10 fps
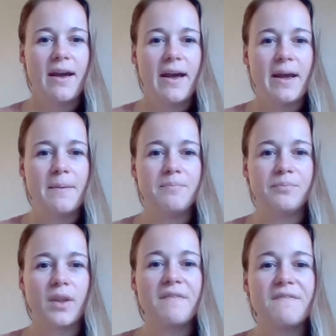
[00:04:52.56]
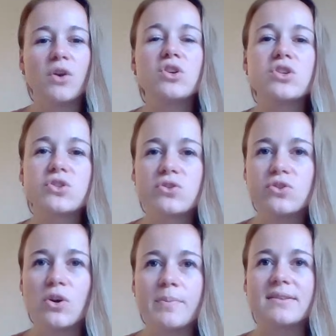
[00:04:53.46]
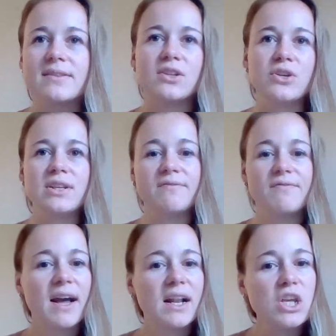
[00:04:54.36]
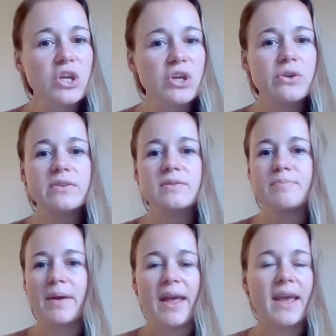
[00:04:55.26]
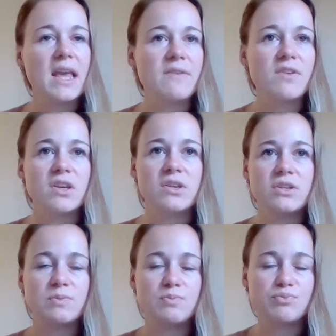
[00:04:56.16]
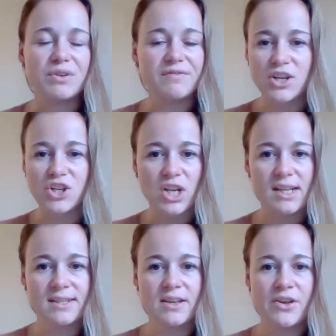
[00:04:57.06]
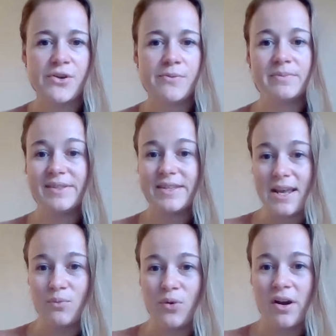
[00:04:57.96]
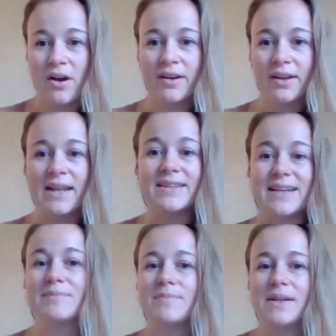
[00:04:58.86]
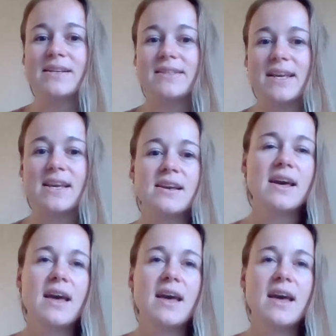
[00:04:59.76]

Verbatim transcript: Um, I focused on topics including values, behaviours, professionalism, teamwork, and adaptability.